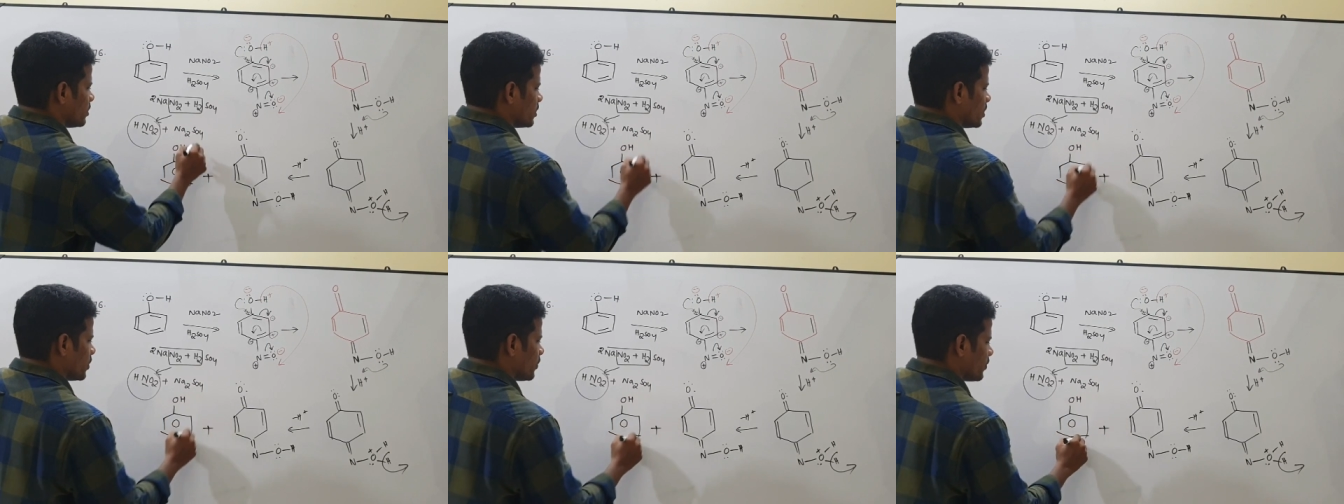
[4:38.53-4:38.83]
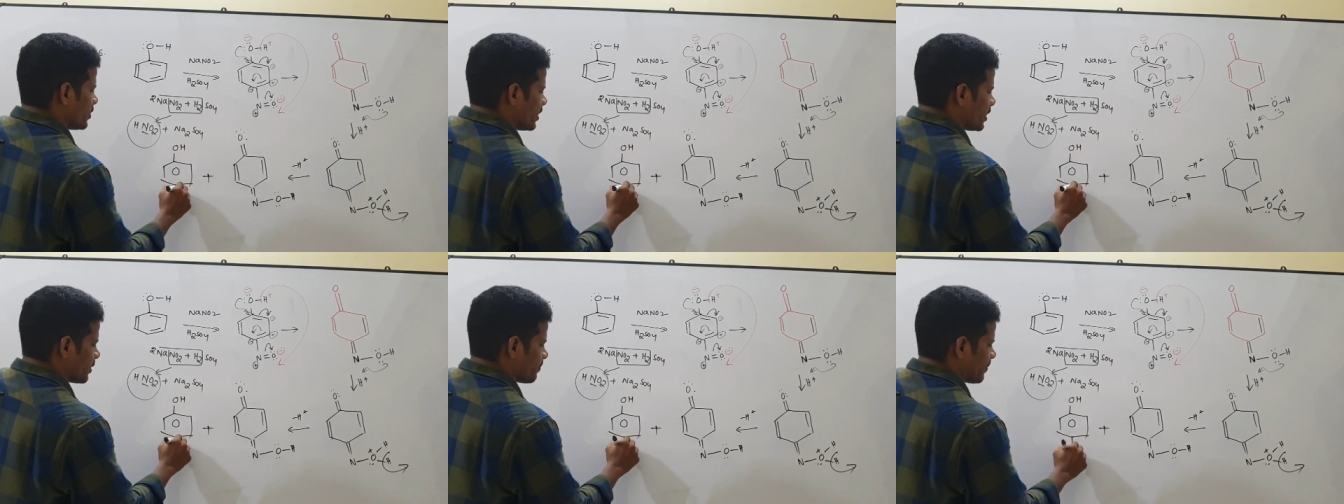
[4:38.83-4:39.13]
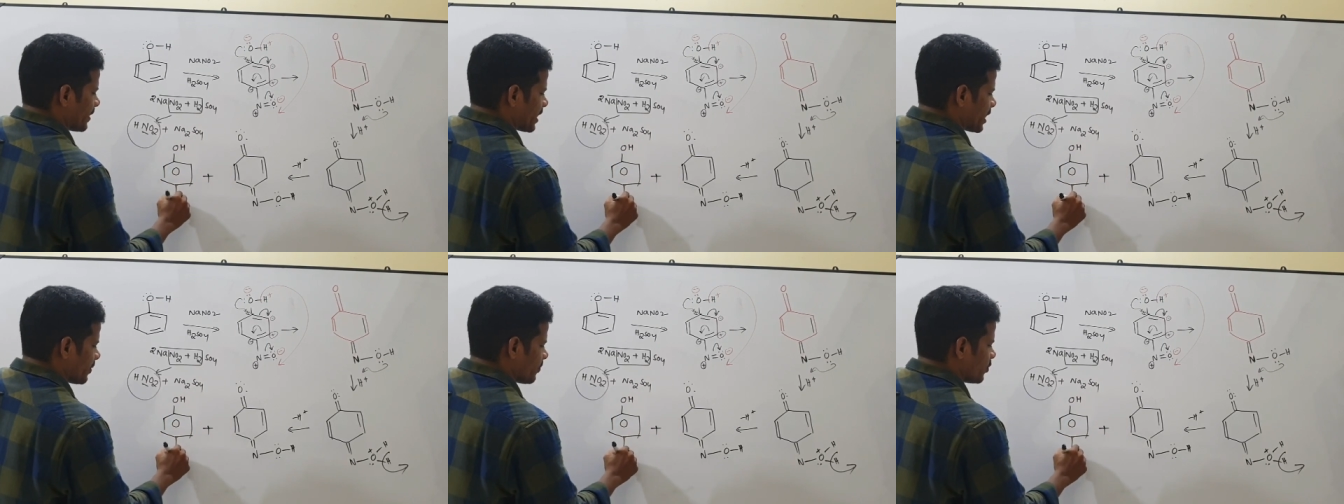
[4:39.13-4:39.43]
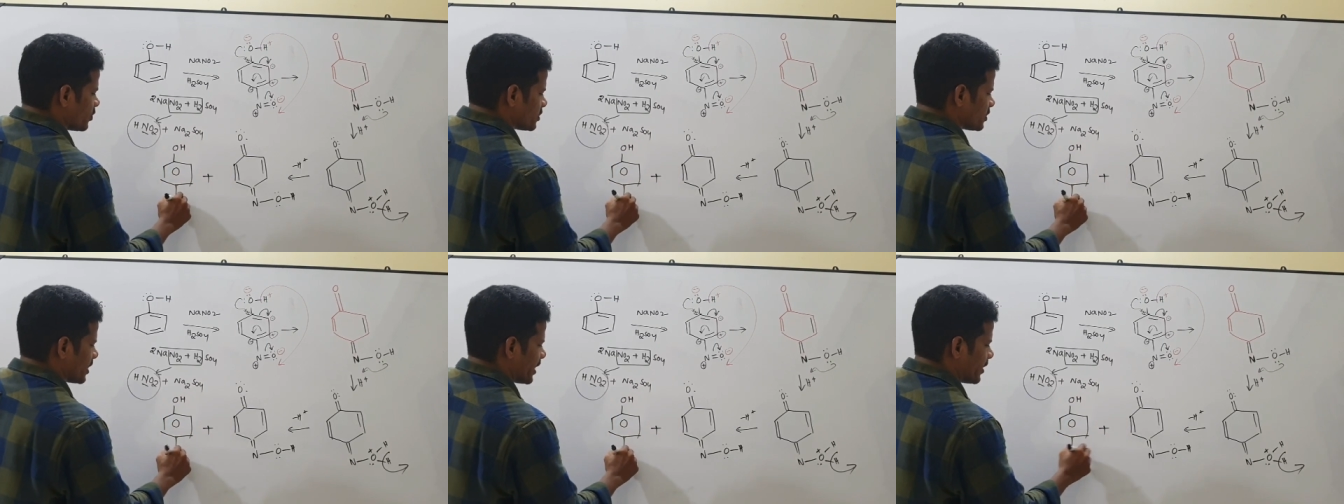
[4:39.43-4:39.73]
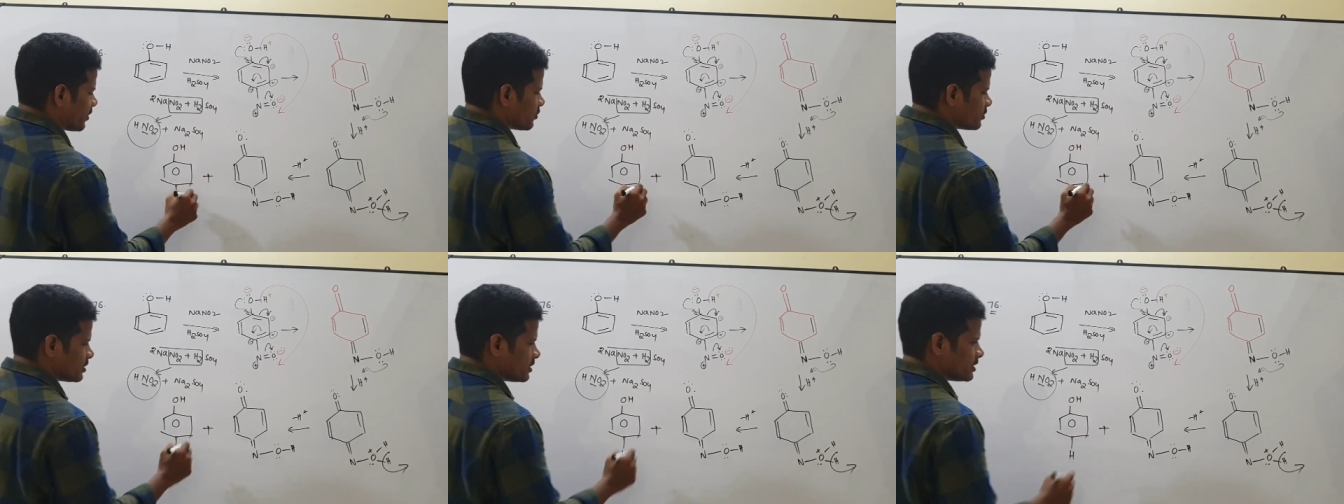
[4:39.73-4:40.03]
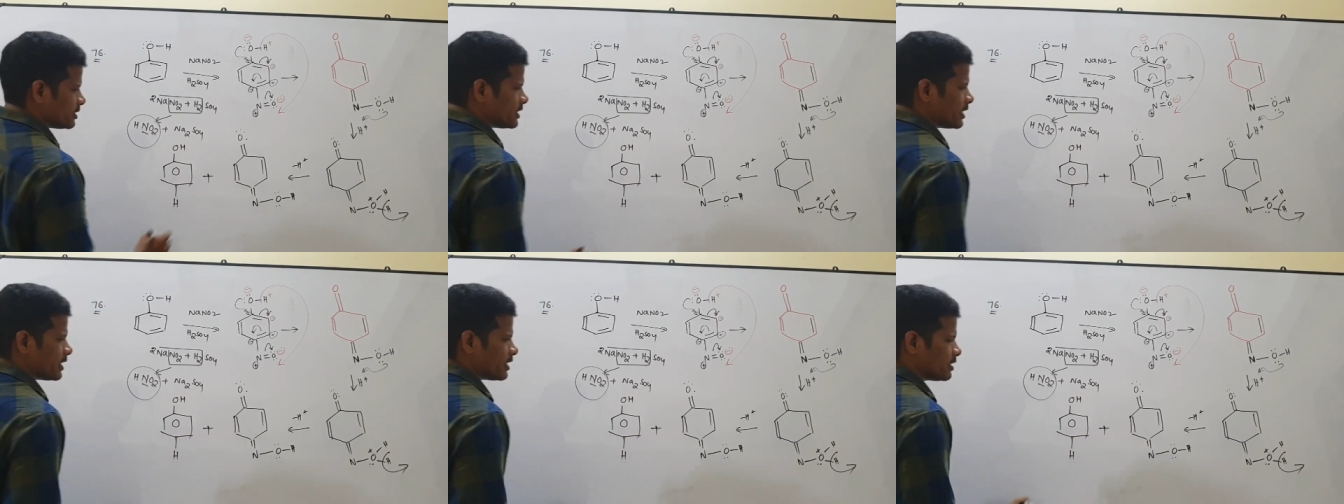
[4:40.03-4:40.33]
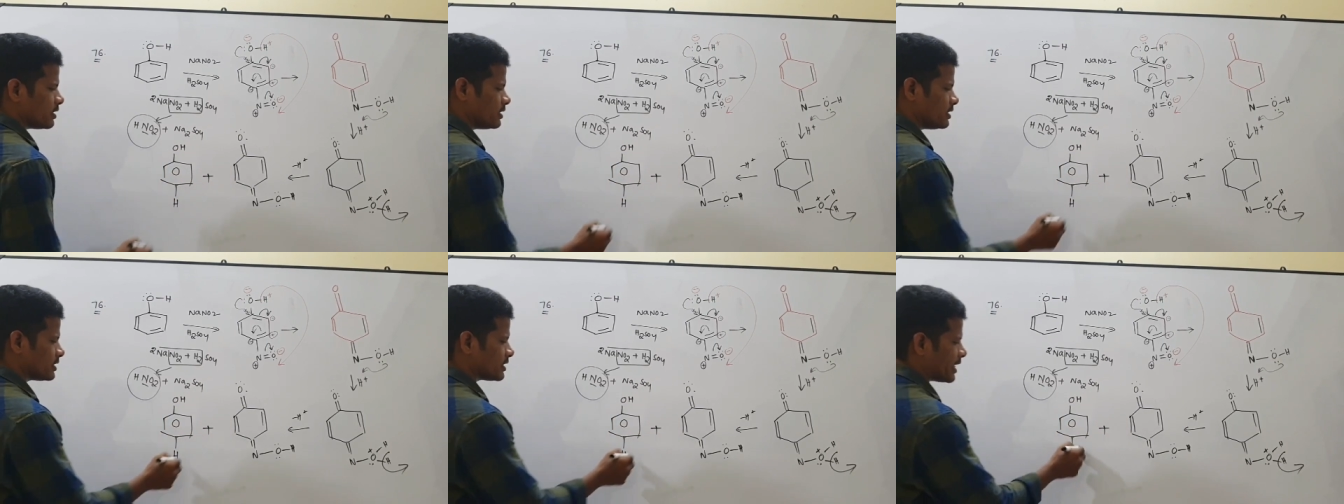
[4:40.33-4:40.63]
Now here para position nitrogen is there.
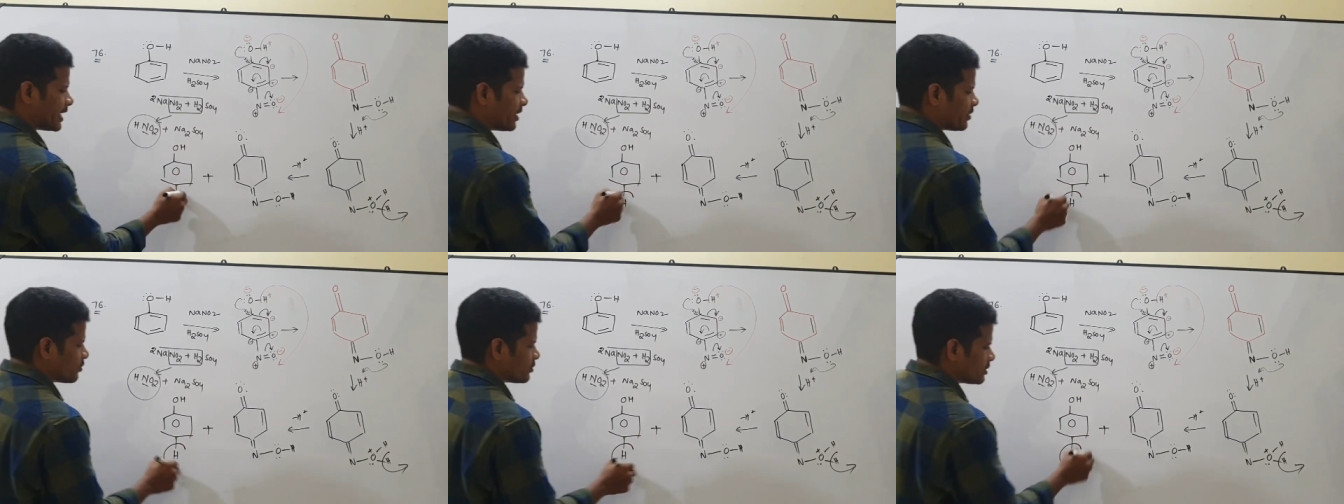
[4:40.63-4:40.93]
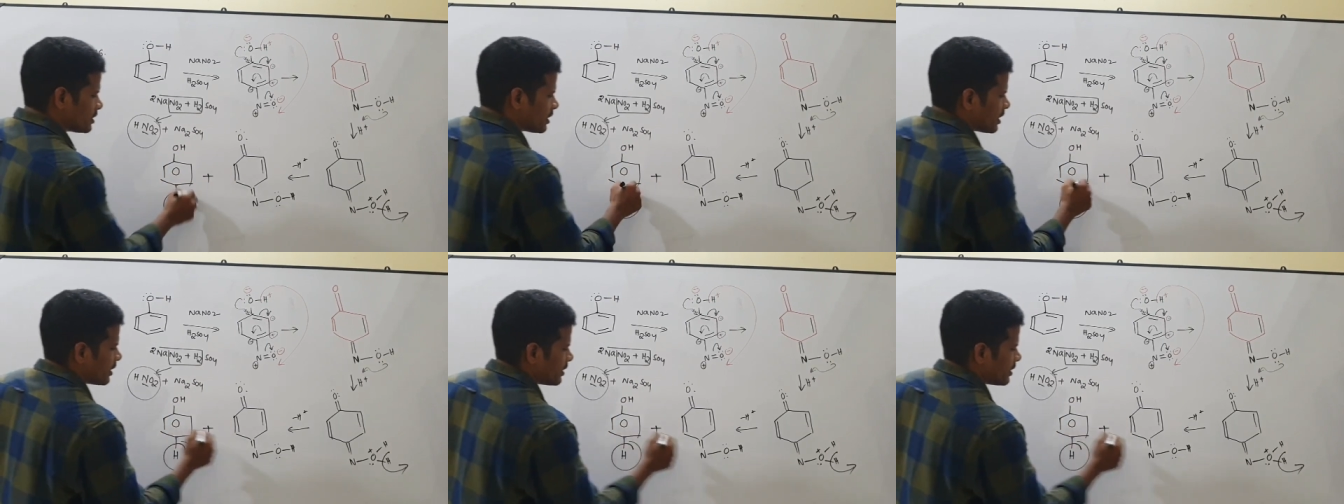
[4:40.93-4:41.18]
This hydrogen